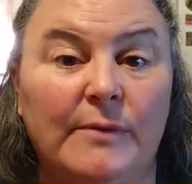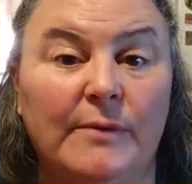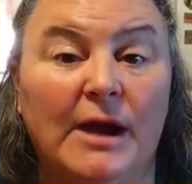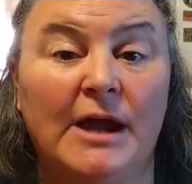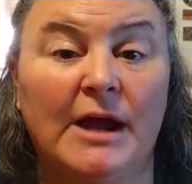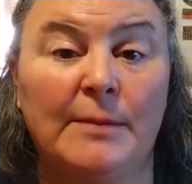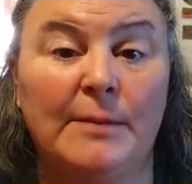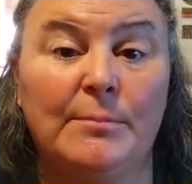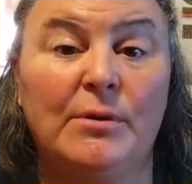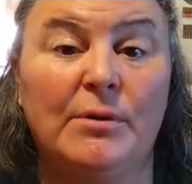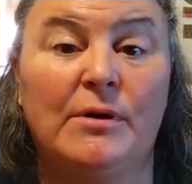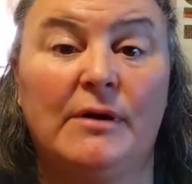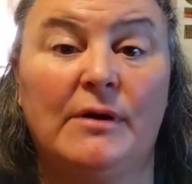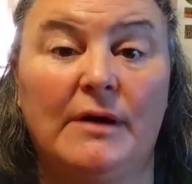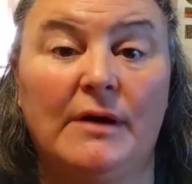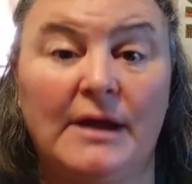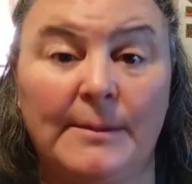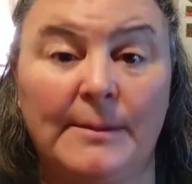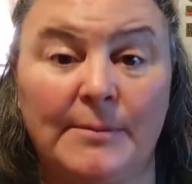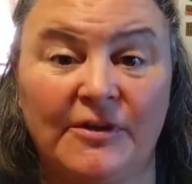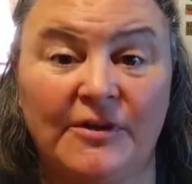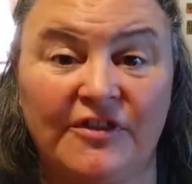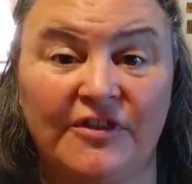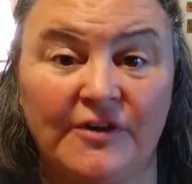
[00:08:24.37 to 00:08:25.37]

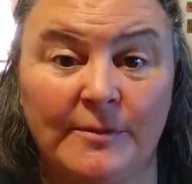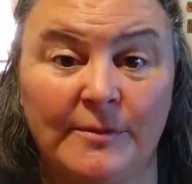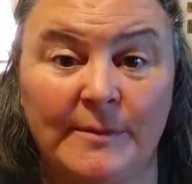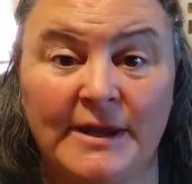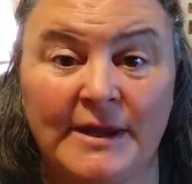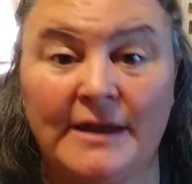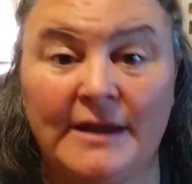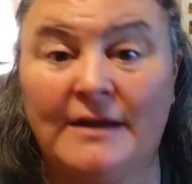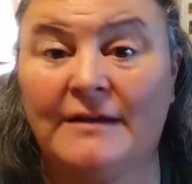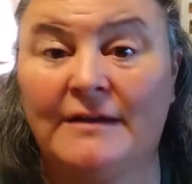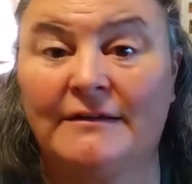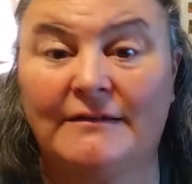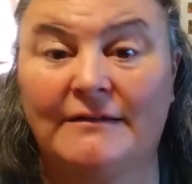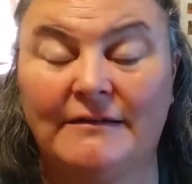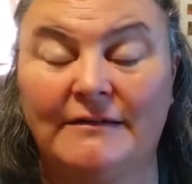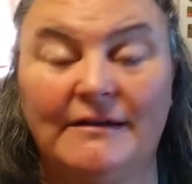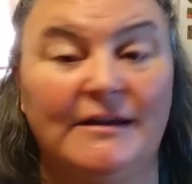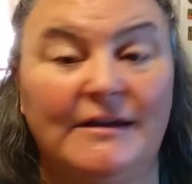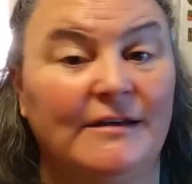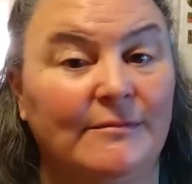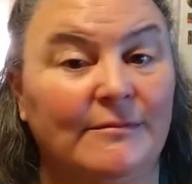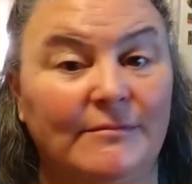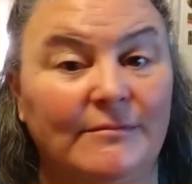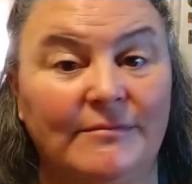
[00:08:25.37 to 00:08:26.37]
Hypothermia
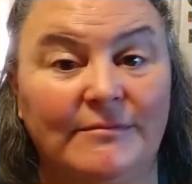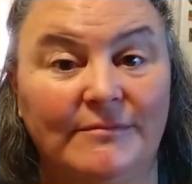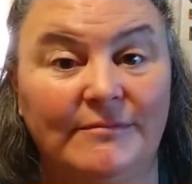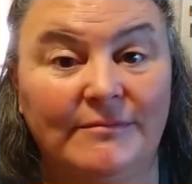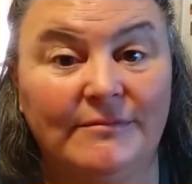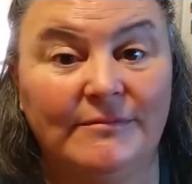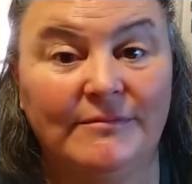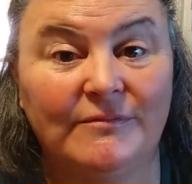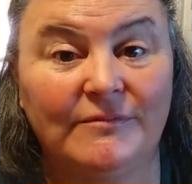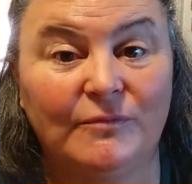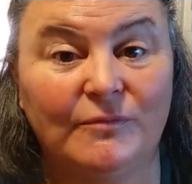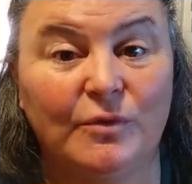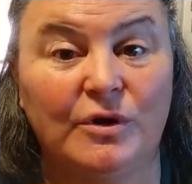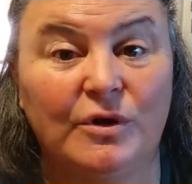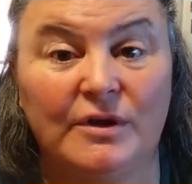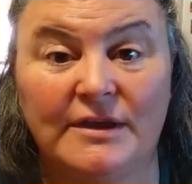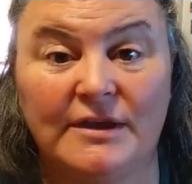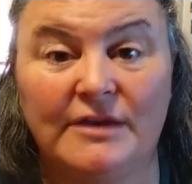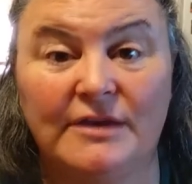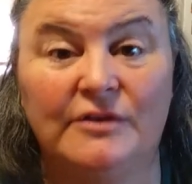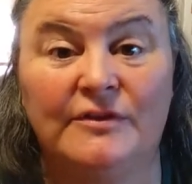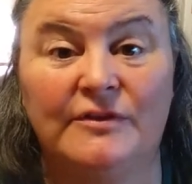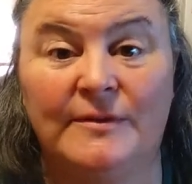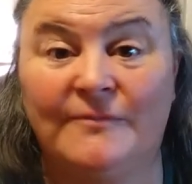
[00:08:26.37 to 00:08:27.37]
will
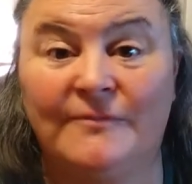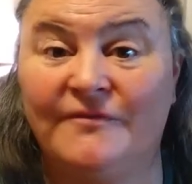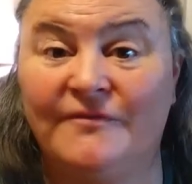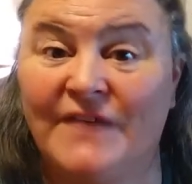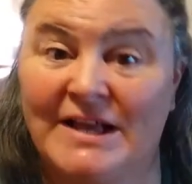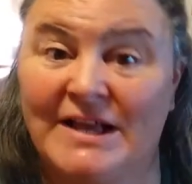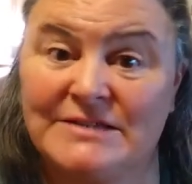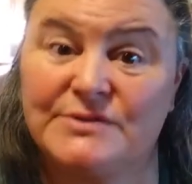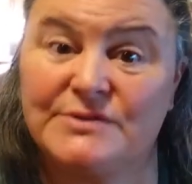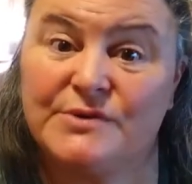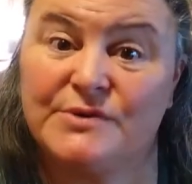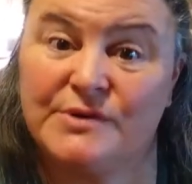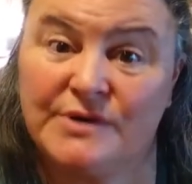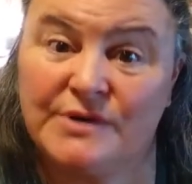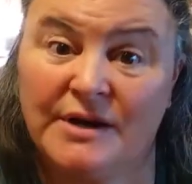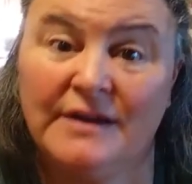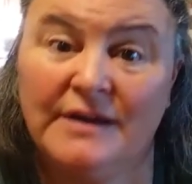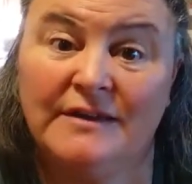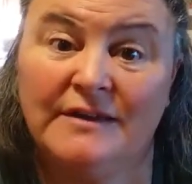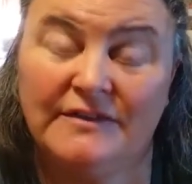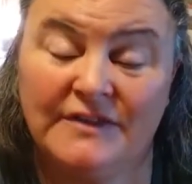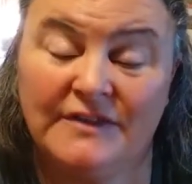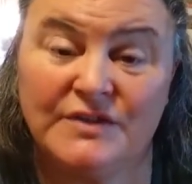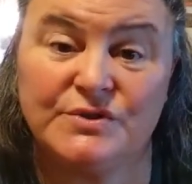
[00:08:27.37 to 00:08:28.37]
kill them faster
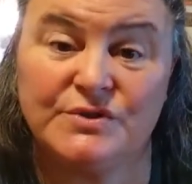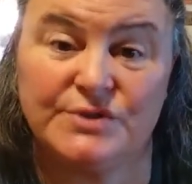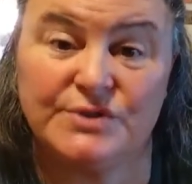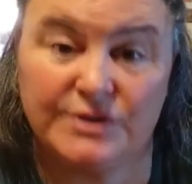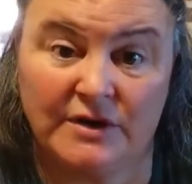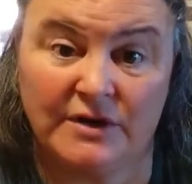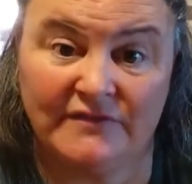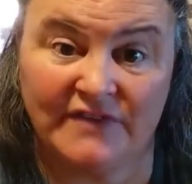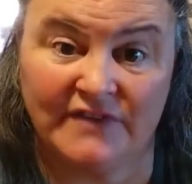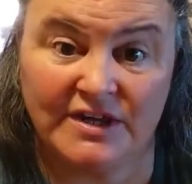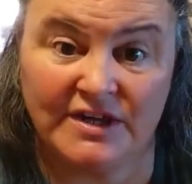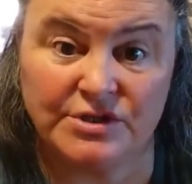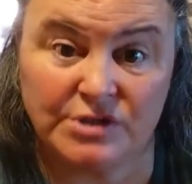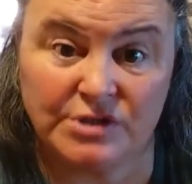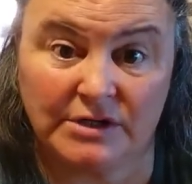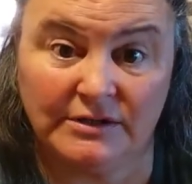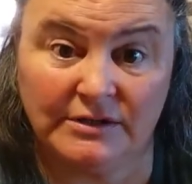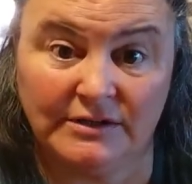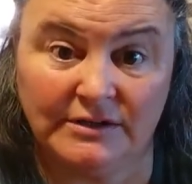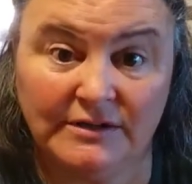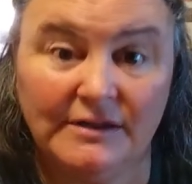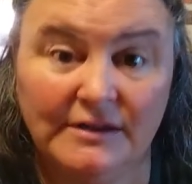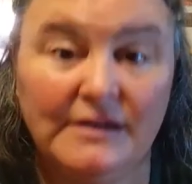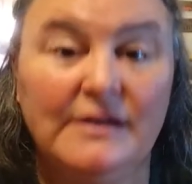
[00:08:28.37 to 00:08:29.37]
than starvation.
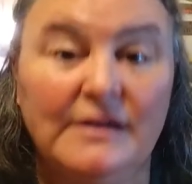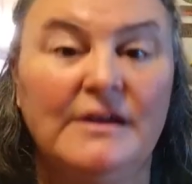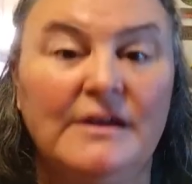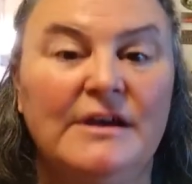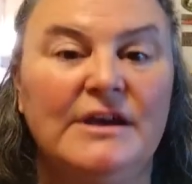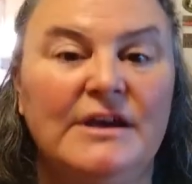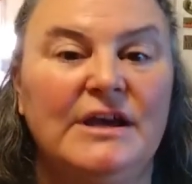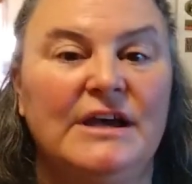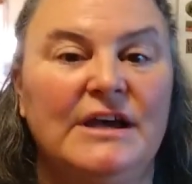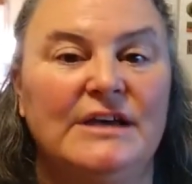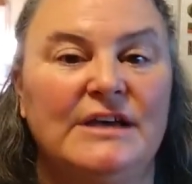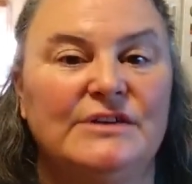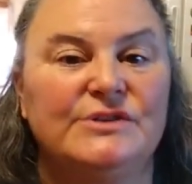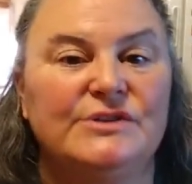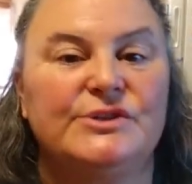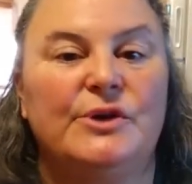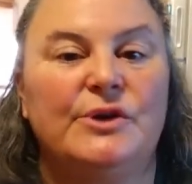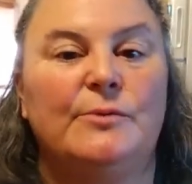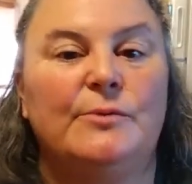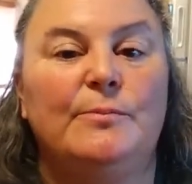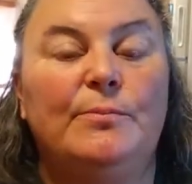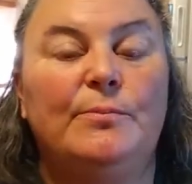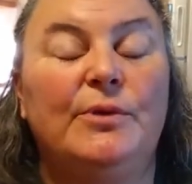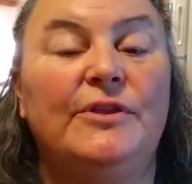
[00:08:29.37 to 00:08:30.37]

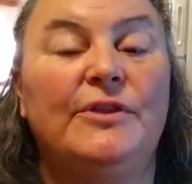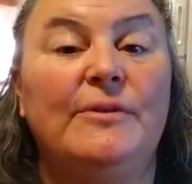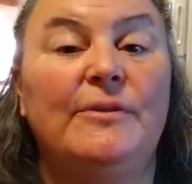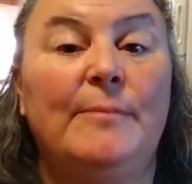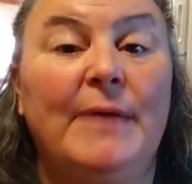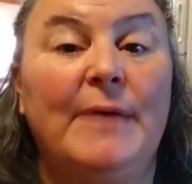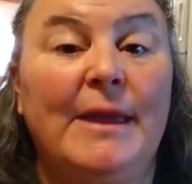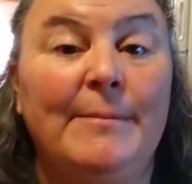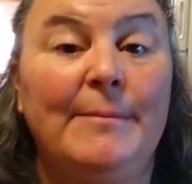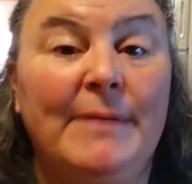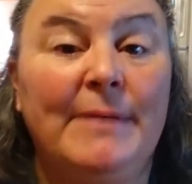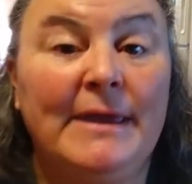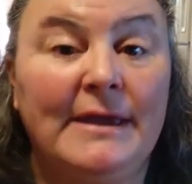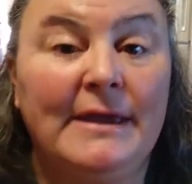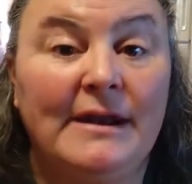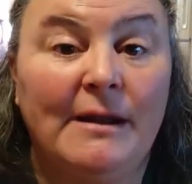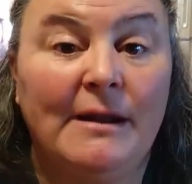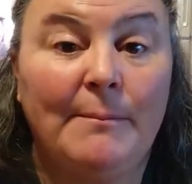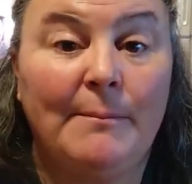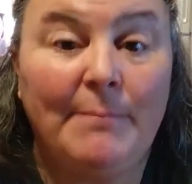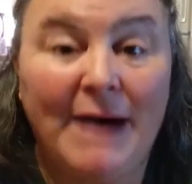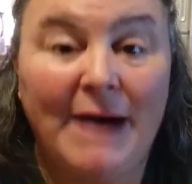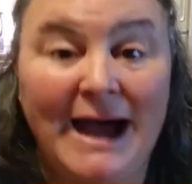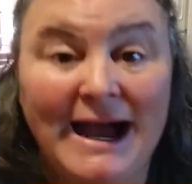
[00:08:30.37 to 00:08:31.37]
So put the baby in
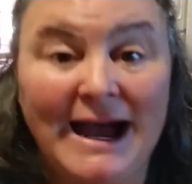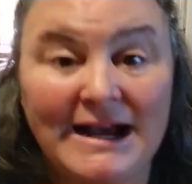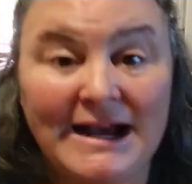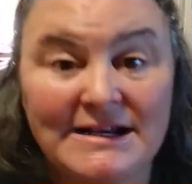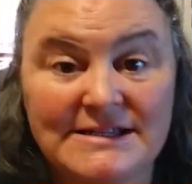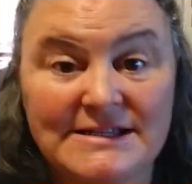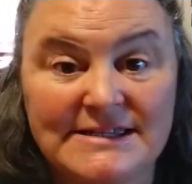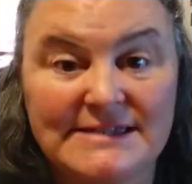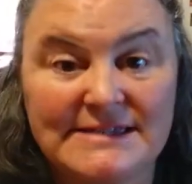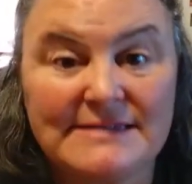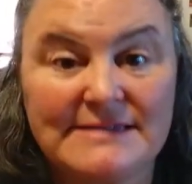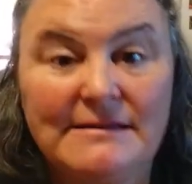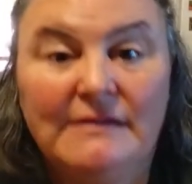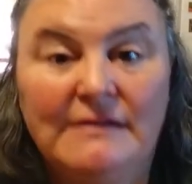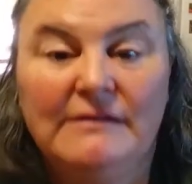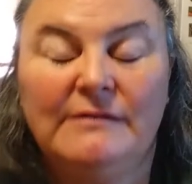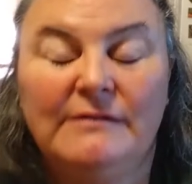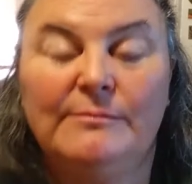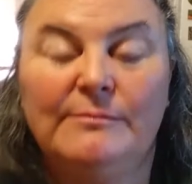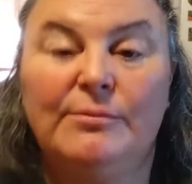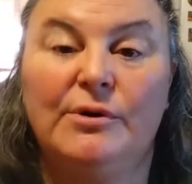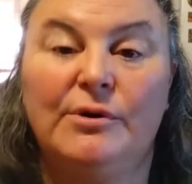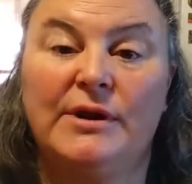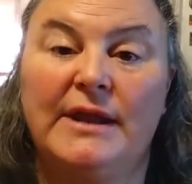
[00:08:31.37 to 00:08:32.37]
a box,
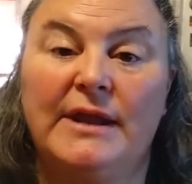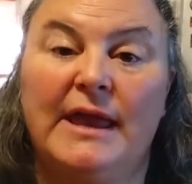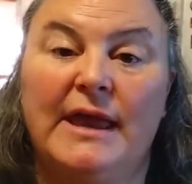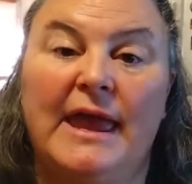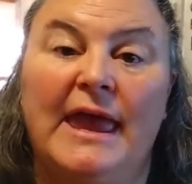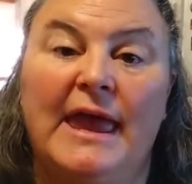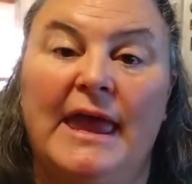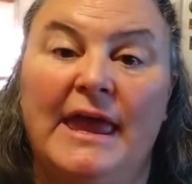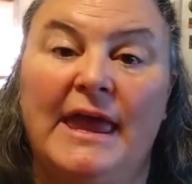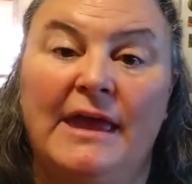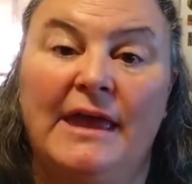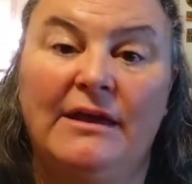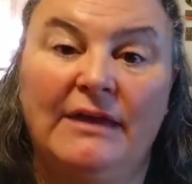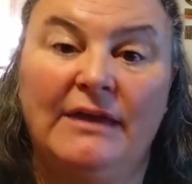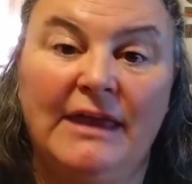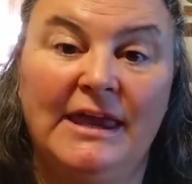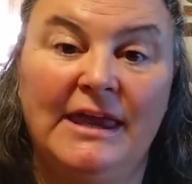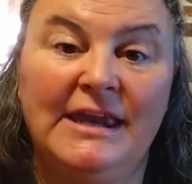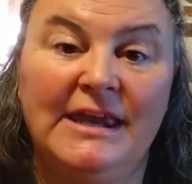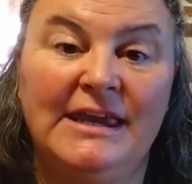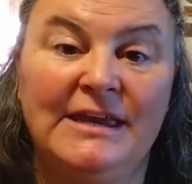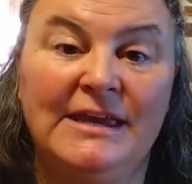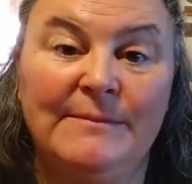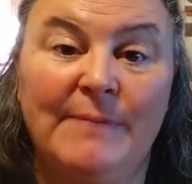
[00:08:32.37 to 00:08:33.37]
put a
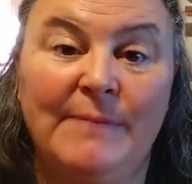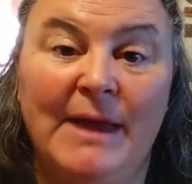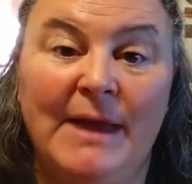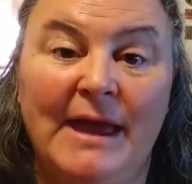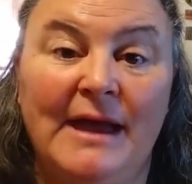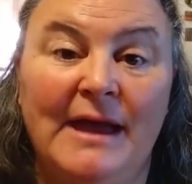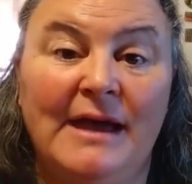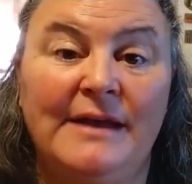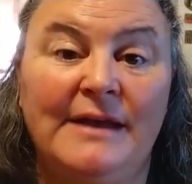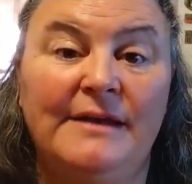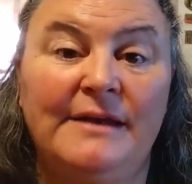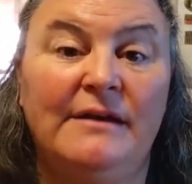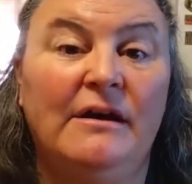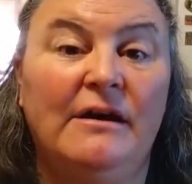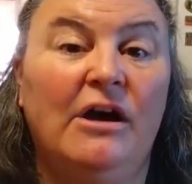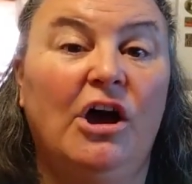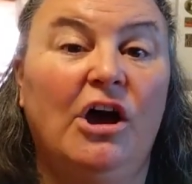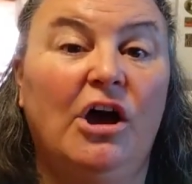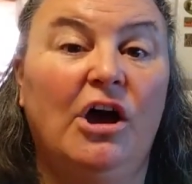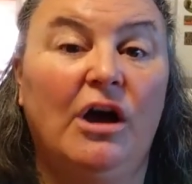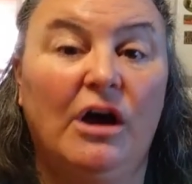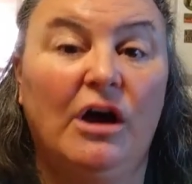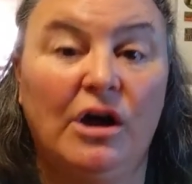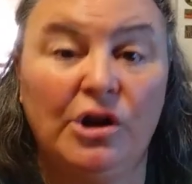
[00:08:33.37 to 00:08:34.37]
heating pad
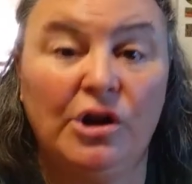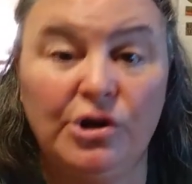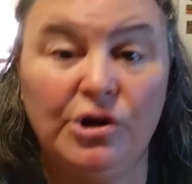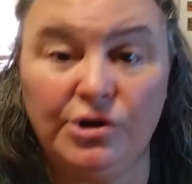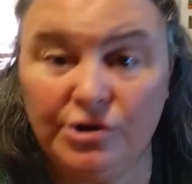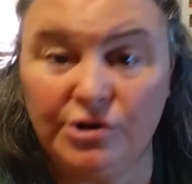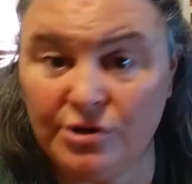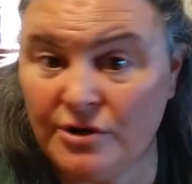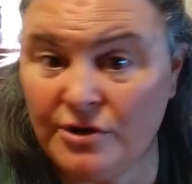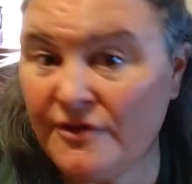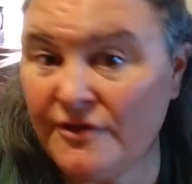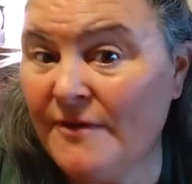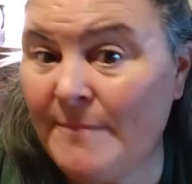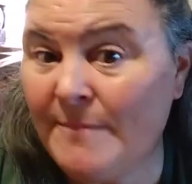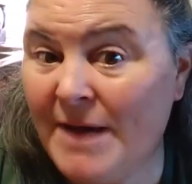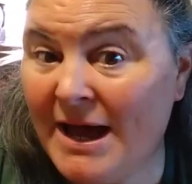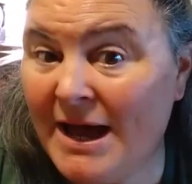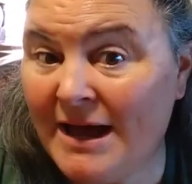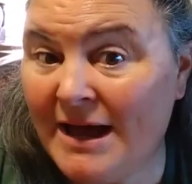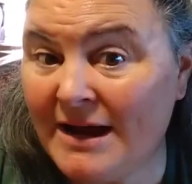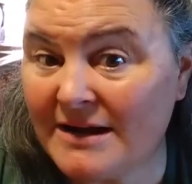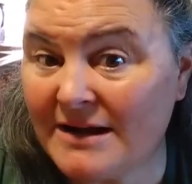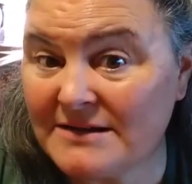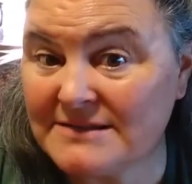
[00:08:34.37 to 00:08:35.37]
under the
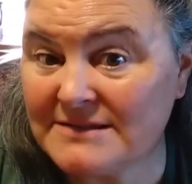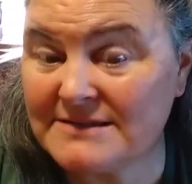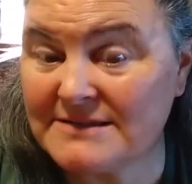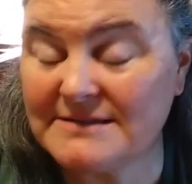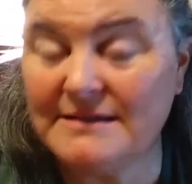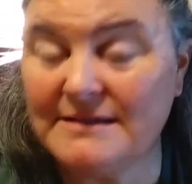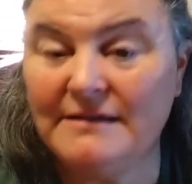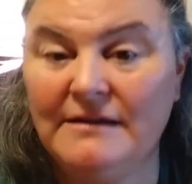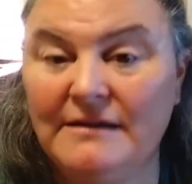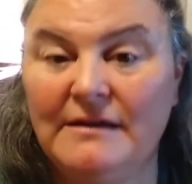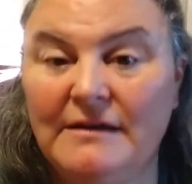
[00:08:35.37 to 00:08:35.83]
box,